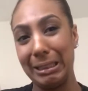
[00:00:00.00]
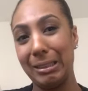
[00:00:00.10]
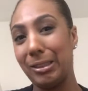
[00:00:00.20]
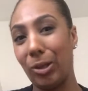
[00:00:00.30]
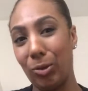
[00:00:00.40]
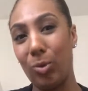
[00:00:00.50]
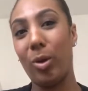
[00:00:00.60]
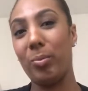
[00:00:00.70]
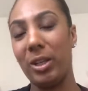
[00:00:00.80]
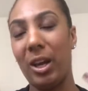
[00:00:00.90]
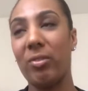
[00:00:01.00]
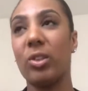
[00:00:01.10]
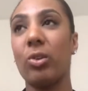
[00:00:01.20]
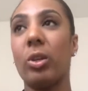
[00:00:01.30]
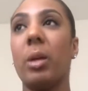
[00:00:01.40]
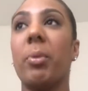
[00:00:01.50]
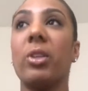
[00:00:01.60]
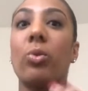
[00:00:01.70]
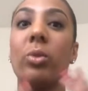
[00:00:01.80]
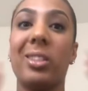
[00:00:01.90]
Don't quote me, you have to Google it, but it's
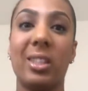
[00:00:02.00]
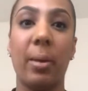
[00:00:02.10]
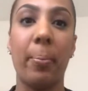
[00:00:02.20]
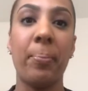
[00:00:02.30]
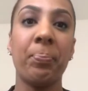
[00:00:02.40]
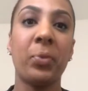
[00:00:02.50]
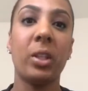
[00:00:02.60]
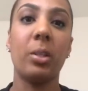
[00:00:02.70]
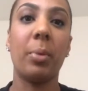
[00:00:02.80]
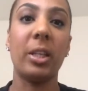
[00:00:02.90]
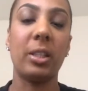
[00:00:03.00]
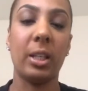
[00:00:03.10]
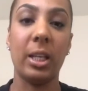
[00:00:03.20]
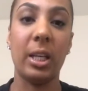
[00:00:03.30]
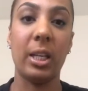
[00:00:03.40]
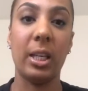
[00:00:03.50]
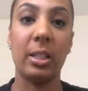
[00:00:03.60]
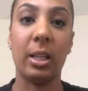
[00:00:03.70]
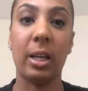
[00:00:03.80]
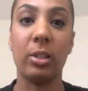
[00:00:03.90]
called a SIP. So basically it's
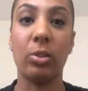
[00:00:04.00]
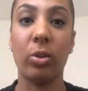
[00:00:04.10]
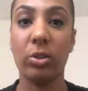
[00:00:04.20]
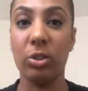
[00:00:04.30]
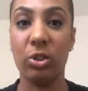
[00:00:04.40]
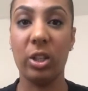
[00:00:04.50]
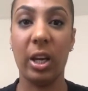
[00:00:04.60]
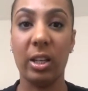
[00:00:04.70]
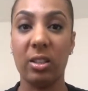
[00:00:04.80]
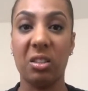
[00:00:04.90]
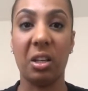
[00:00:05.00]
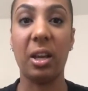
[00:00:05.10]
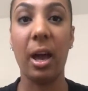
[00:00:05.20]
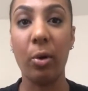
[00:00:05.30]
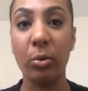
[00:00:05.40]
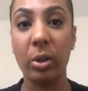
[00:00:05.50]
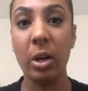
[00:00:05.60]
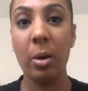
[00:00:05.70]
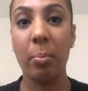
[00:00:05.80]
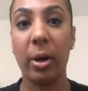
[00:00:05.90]
a stocks and shares account,
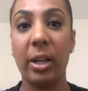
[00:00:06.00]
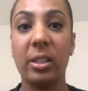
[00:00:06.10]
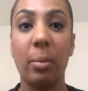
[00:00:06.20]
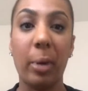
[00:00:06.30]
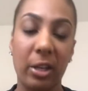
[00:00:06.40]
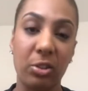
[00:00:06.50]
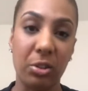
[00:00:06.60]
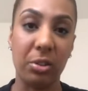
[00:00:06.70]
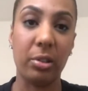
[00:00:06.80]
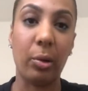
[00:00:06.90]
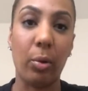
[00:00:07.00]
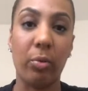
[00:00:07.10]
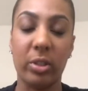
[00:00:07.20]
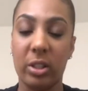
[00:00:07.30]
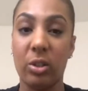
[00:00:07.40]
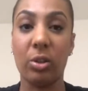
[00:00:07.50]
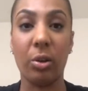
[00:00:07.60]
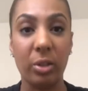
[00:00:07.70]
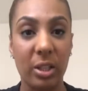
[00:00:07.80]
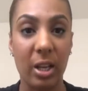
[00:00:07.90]
but it's a pension. So obviously you can
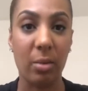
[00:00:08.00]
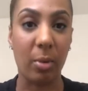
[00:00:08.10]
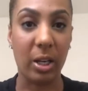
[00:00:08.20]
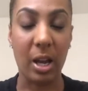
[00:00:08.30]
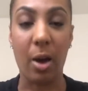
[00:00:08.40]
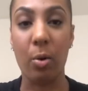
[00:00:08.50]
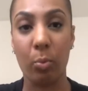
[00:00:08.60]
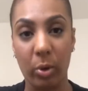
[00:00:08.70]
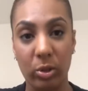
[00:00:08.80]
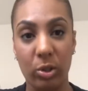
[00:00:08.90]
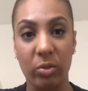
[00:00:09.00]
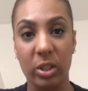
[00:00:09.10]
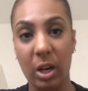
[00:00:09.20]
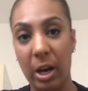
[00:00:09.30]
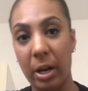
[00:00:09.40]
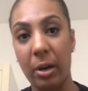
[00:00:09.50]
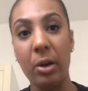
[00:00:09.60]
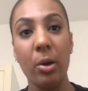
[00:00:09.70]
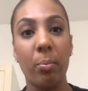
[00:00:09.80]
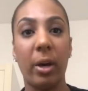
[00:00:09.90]
only take the money out once you retire,
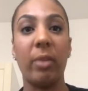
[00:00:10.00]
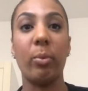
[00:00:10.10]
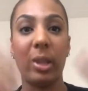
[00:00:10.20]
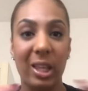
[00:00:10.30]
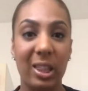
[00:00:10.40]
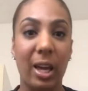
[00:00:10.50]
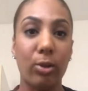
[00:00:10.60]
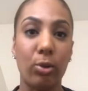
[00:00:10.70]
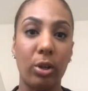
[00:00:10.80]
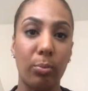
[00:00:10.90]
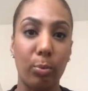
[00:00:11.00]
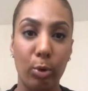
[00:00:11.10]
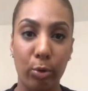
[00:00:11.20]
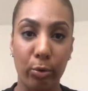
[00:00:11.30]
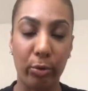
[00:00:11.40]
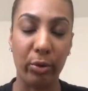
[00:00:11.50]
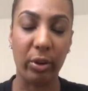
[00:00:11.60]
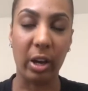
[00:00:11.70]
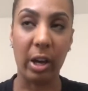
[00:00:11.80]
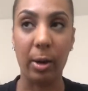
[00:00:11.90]
but within that you can move
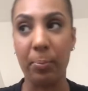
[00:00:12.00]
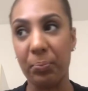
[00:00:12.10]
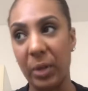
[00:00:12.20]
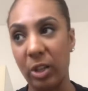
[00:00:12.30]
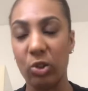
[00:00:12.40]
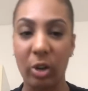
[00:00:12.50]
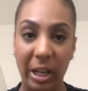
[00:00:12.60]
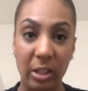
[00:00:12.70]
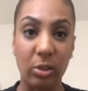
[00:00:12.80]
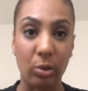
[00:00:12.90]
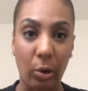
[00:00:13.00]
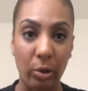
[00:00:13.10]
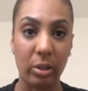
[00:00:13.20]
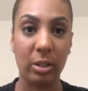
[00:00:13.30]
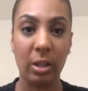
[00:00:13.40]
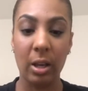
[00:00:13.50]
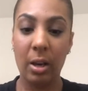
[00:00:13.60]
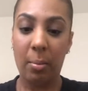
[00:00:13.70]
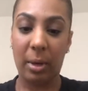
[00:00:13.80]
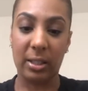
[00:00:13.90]
and trade stocks
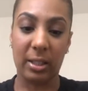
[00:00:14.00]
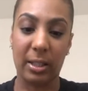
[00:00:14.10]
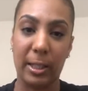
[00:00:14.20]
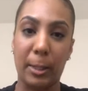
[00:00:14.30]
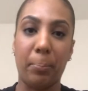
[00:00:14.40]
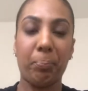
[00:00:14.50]
basically.